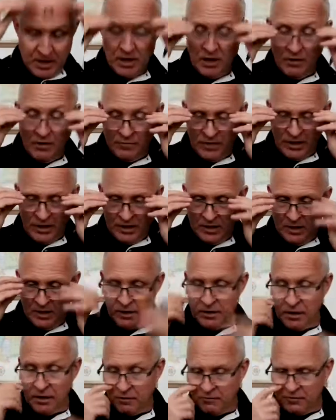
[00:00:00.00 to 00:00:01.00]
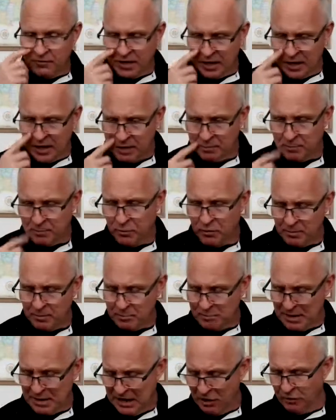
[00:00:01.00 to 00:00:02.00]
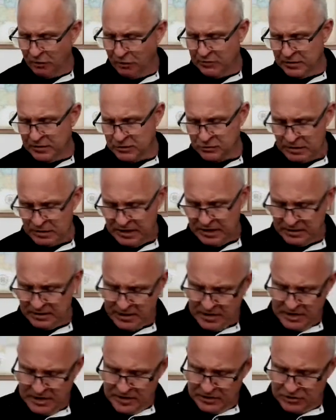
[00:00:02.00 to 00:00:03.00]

of the uh, of the hip or the pelvis, right?